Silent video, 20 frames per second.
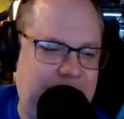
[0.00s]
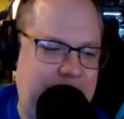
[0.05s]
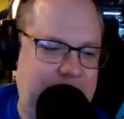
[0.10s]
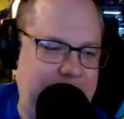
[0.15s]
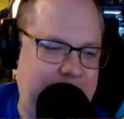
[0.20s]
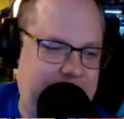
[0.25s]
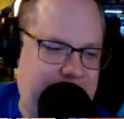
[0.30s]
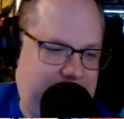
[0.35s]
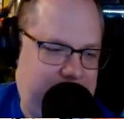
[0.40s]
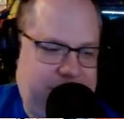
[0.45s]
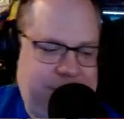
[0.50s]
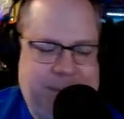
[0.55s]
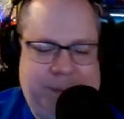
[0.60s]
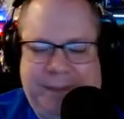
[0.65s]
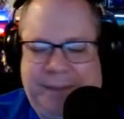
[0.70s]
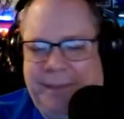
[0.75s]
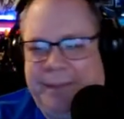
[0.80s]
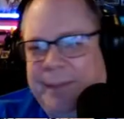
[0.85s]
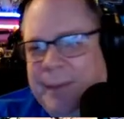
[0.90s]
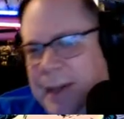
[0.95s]
well,
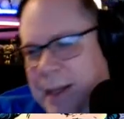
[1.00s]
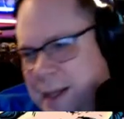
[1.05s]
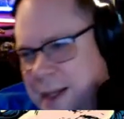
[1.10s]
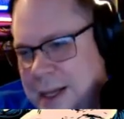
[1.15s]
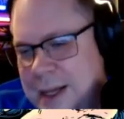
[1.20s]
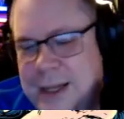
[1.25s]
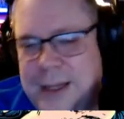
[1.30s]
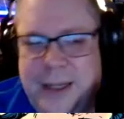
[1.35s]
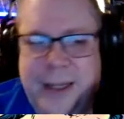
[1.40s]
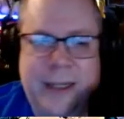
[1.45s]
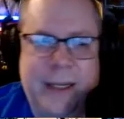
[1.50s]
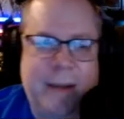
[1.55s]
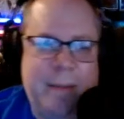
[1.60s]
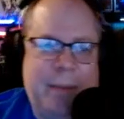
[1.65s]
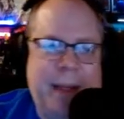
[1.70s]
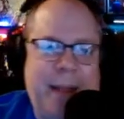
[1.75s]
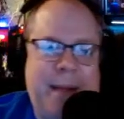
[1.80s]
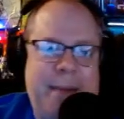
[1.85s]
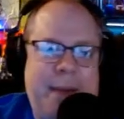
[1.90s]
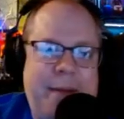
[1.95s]
they can
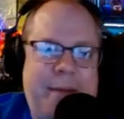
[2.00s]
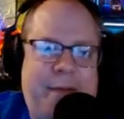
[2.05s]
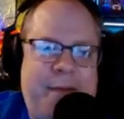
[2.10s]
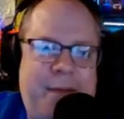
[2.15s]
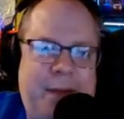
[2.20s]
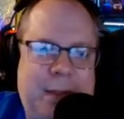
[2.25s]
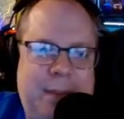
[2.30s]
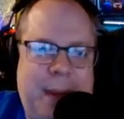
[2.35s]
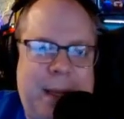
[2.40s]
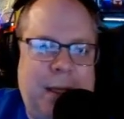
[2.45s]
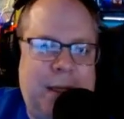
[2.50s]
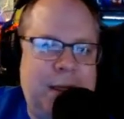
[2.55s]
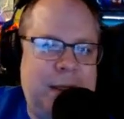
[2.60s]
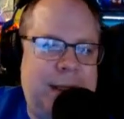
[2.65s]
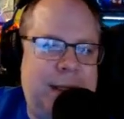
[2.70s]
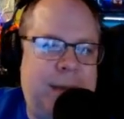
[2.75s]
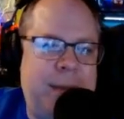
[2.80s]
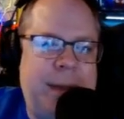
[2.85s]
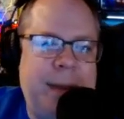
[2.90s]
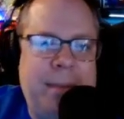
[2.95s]
blame the smell on
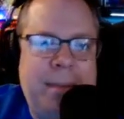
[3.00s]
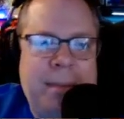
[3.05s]
something.